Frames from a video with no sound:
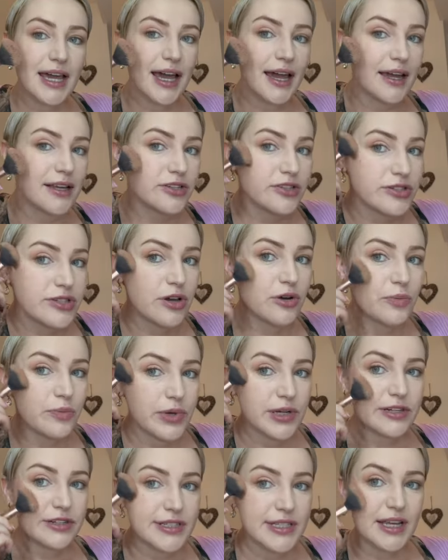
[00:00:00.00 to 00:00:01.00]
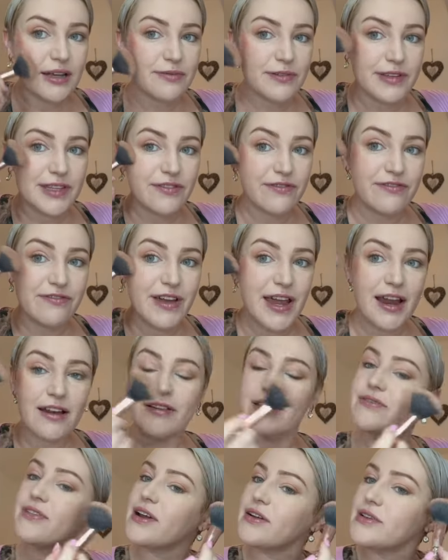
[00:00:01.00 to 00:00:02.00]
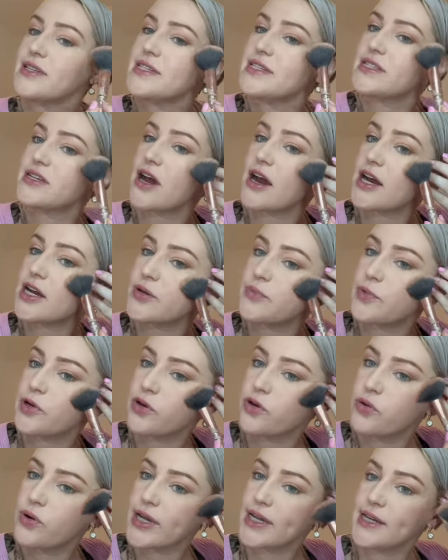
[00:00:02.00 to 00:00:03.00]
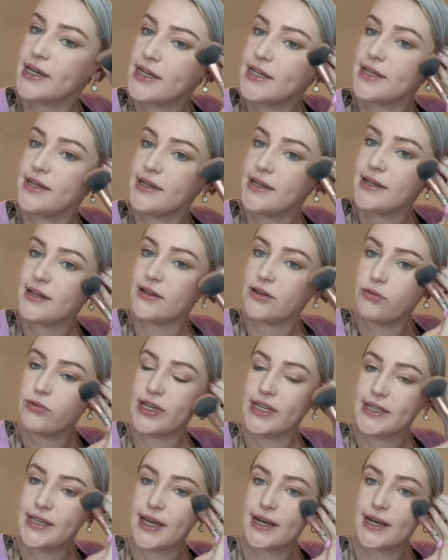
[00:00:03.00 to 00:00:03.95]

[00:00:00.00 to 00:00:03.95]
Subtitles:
and just humble yourself at the very start, but quickly weed that